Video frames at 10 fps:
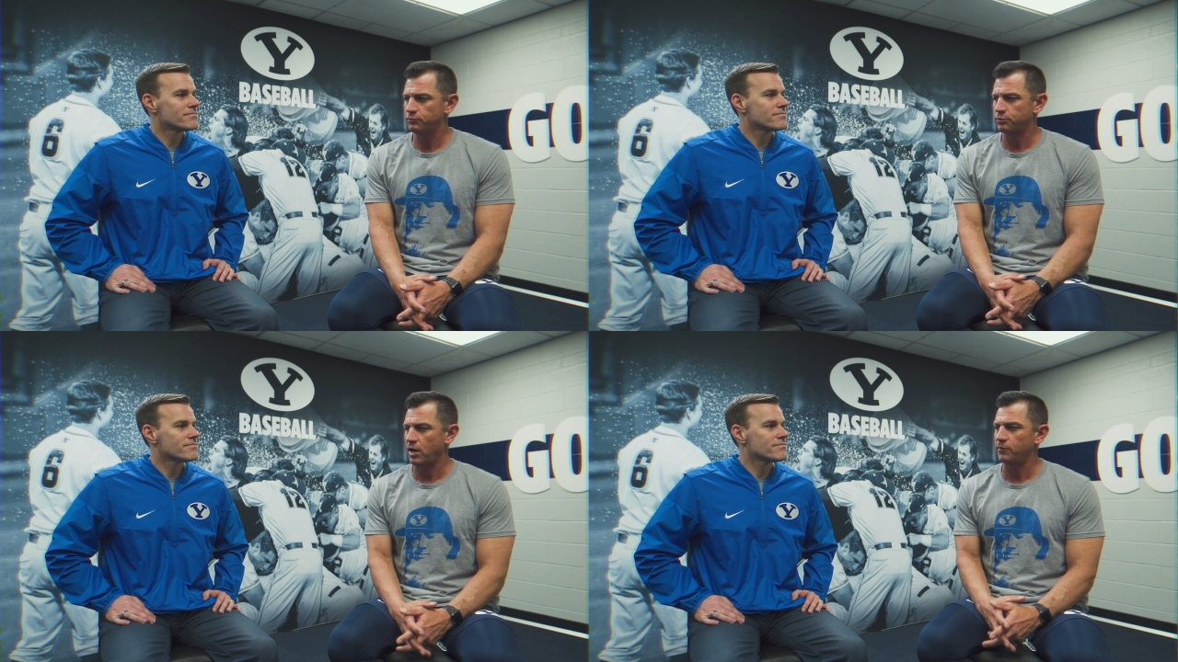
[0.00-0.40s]

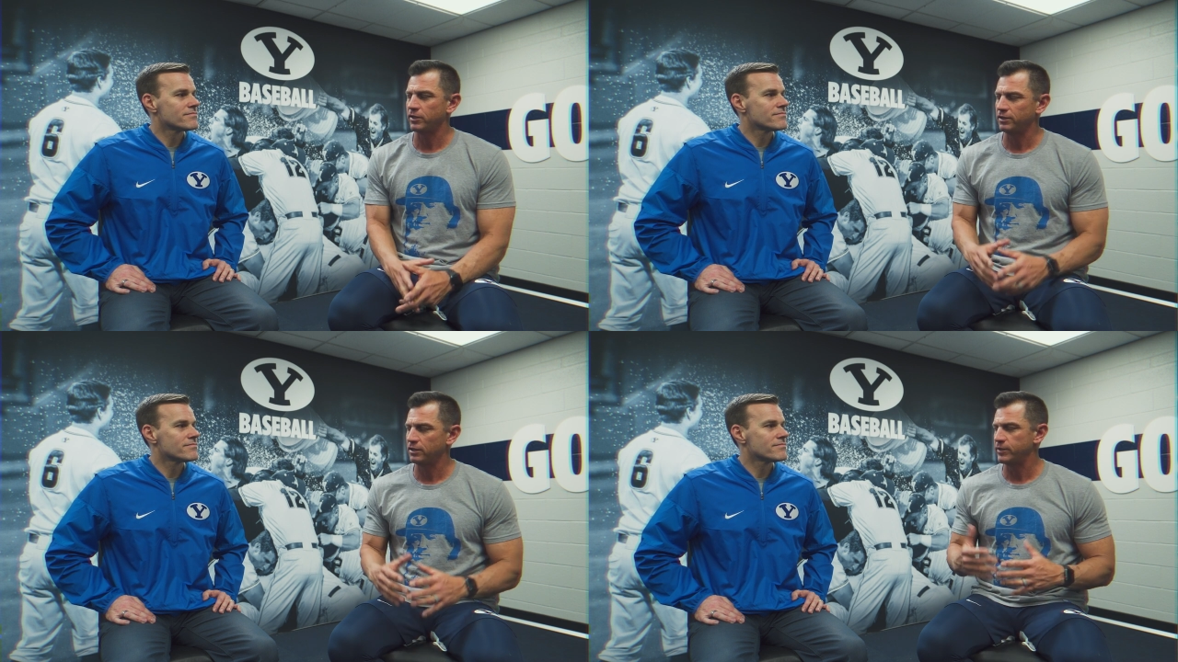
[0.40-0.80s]

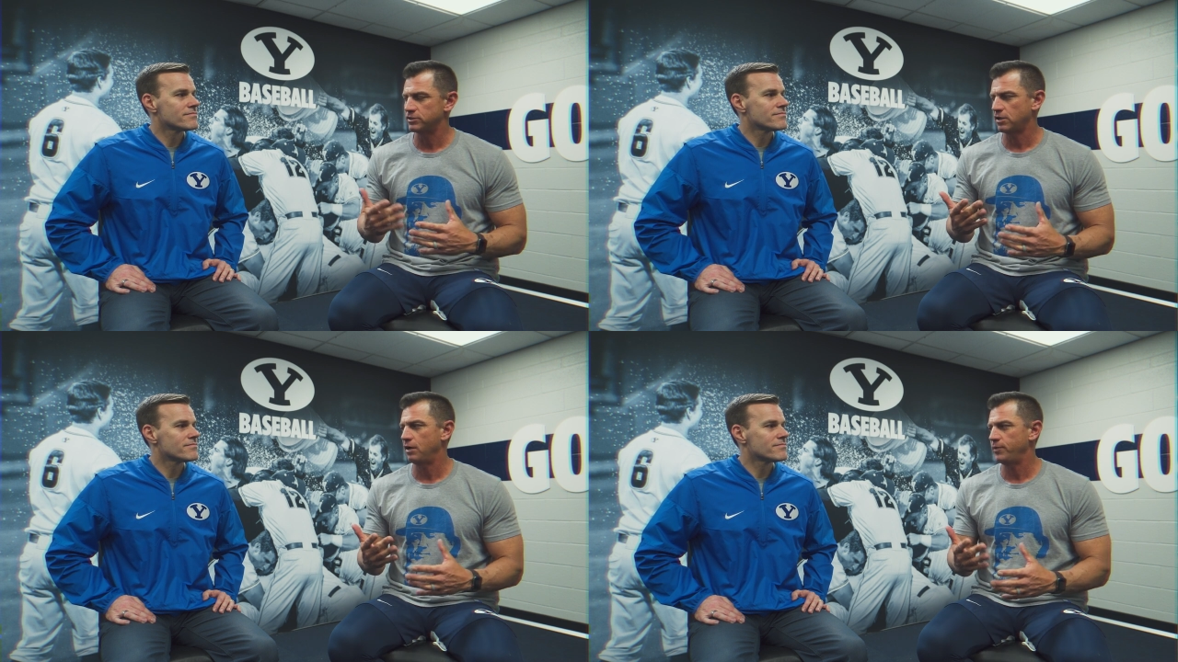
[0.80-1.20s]
Speaker 1: probably a little
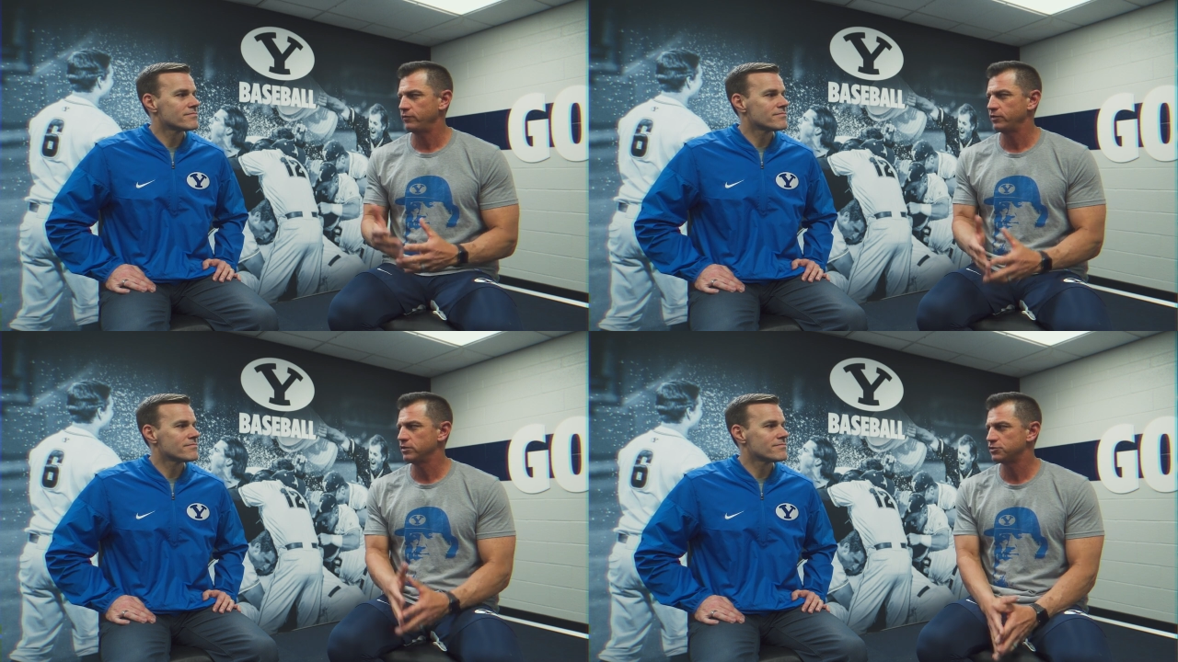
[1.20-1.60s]
bit top
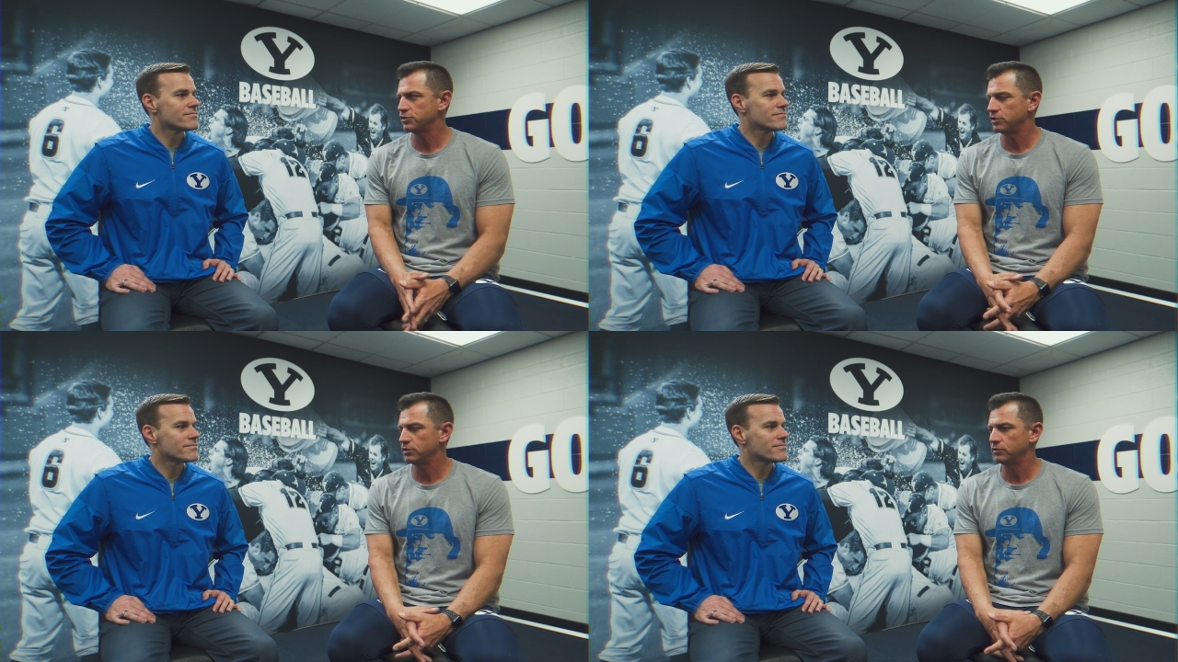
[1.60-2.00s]
heavy
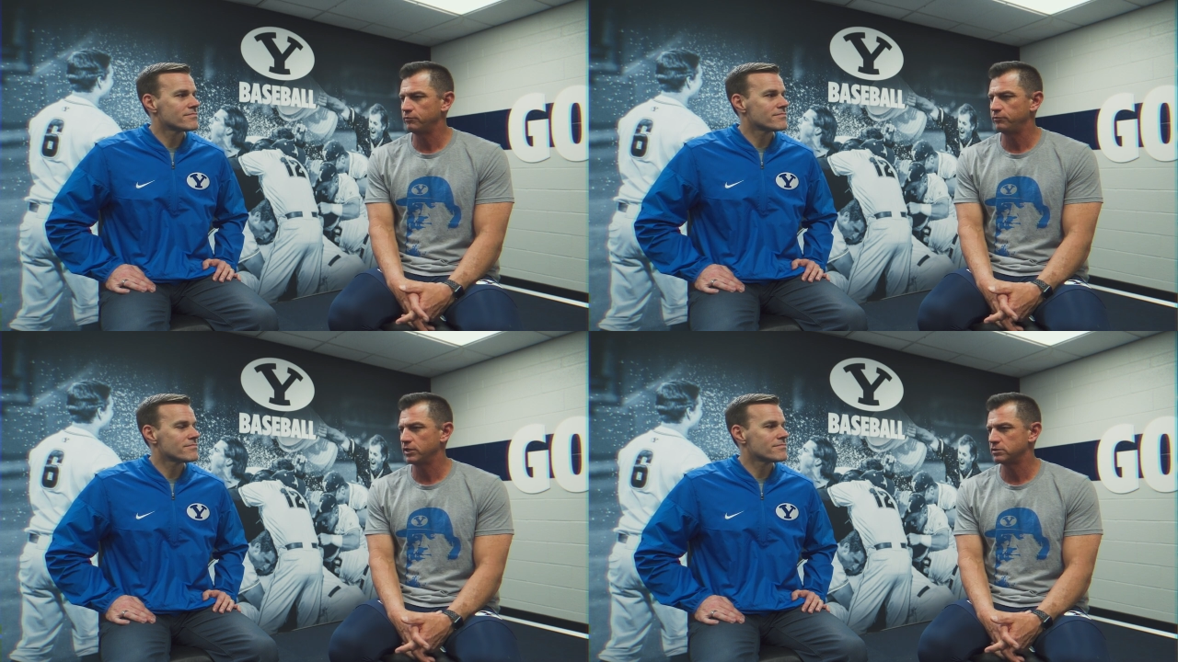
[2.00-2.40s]
this
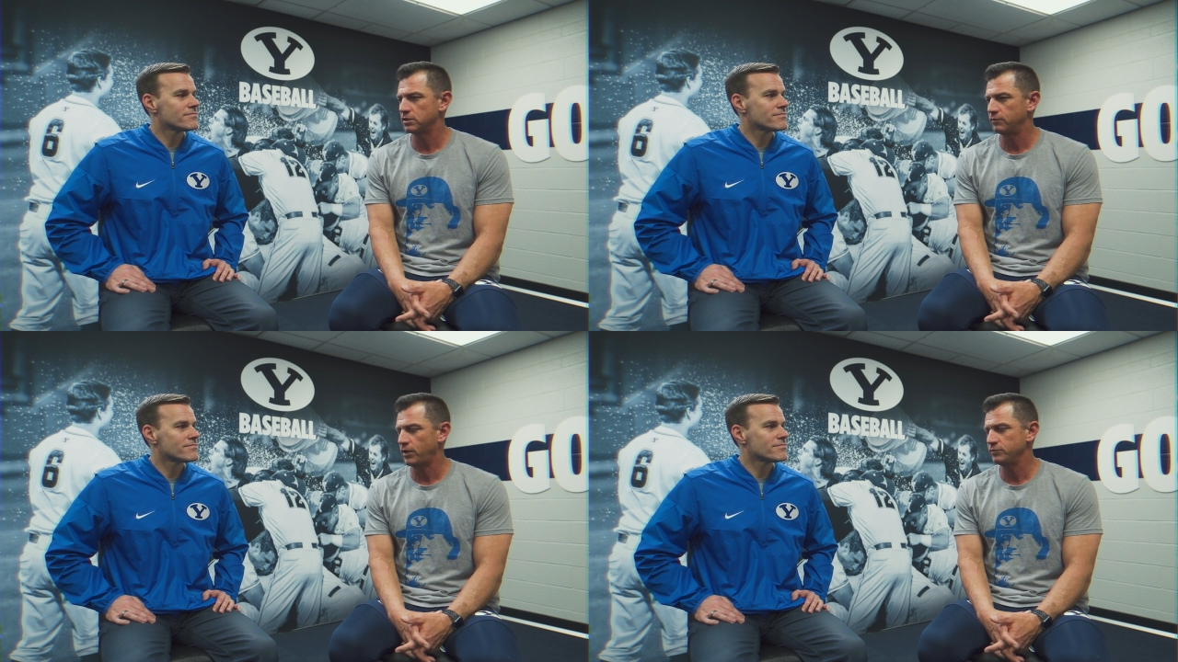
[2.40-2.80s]
year,
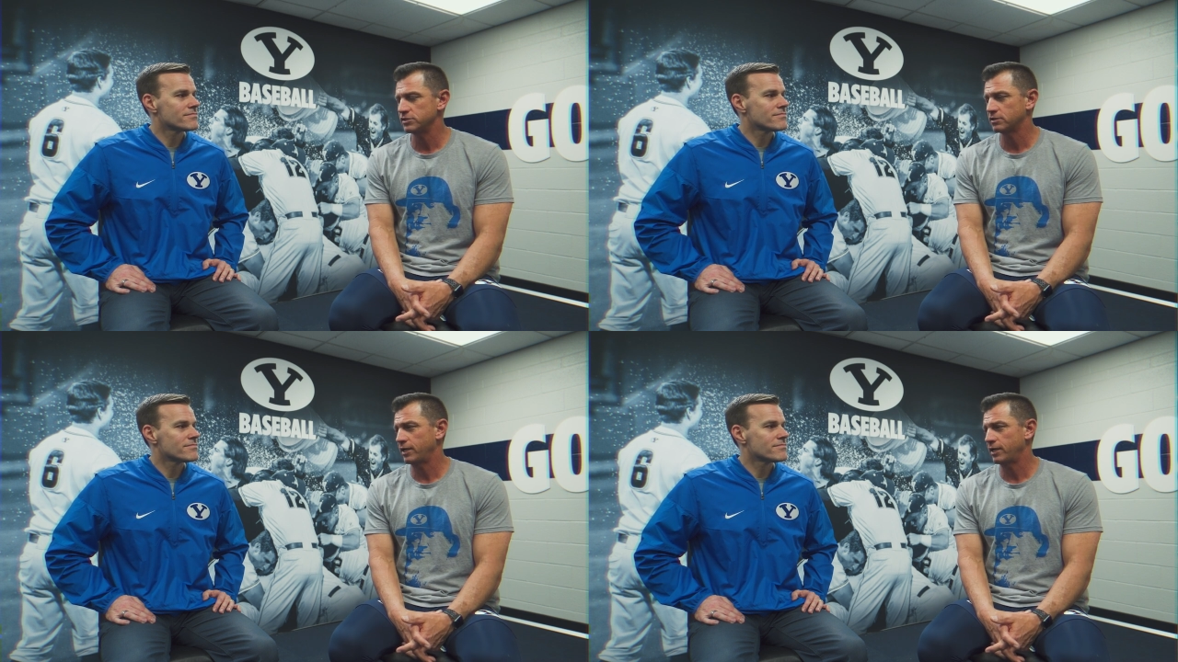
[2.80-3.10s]
but um, I'm just